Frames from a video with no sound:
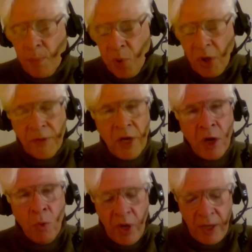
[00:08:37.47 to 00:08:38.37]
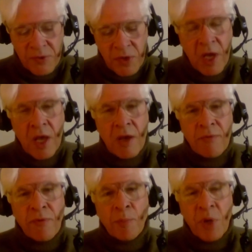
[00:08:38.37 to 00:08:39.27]
put on the airwaves
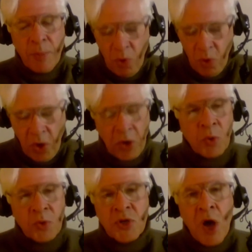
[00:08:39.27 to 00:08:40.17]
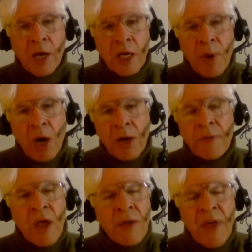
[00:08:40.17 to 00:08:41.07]
from people who don't know what they're talking about,
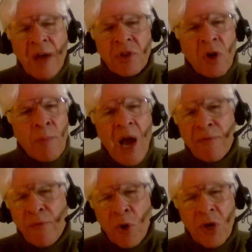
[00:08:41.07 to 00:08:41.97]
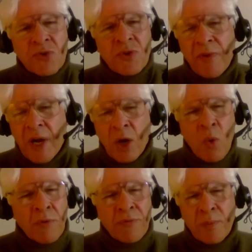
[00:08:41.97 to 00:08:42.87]
and they have to go back 4 years to find a
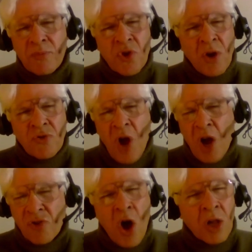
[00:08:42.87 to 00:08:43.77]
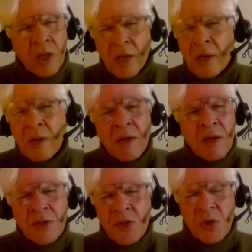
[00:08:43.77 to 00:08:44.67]
quote from Josh Hawley
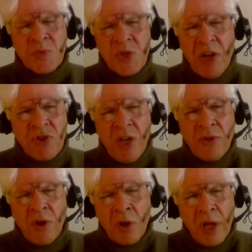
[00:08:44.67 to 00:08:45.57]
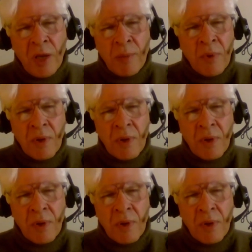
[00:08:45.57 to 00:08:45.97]
to substantiate their claim.